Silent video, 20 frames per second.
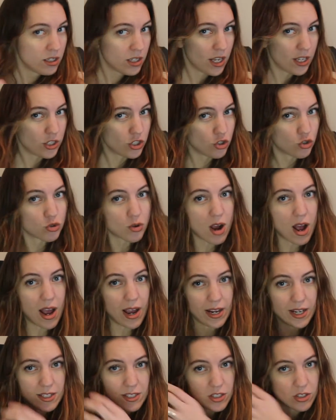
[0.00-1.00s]
It's
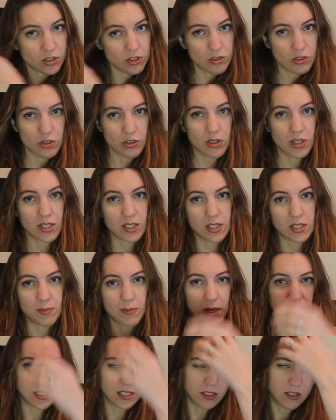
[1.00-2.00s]
dried, so you do this
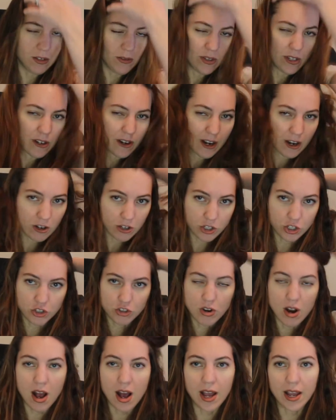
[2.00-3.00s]
basically when your hair is
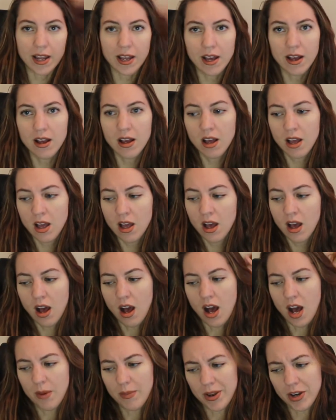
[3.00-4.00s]
dry.
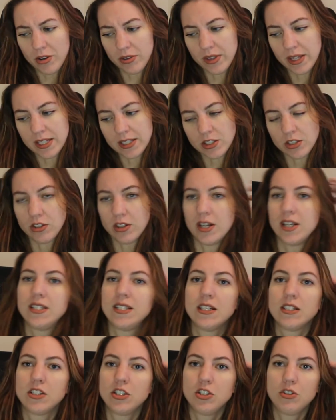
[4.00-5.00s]
I don't think it's a good
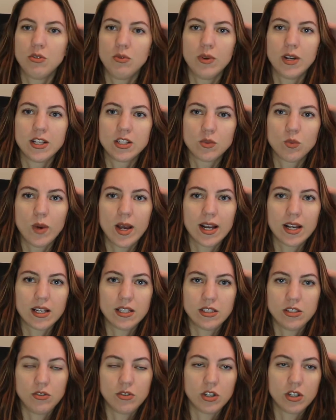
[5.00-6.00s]
idea to do it when it's wet
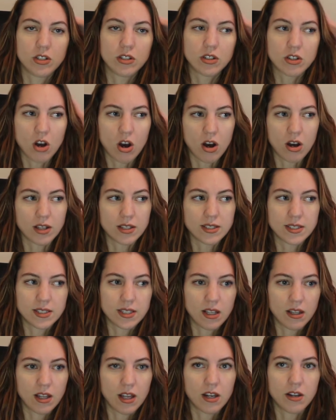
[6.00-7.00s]
because you could cause
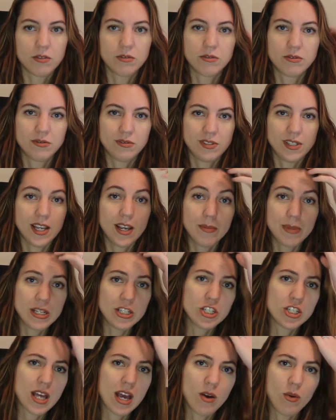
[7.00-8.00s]
a lot of
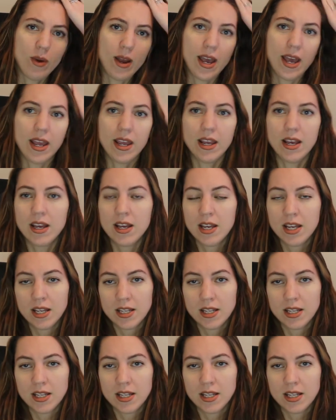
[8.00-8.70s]
damage that way.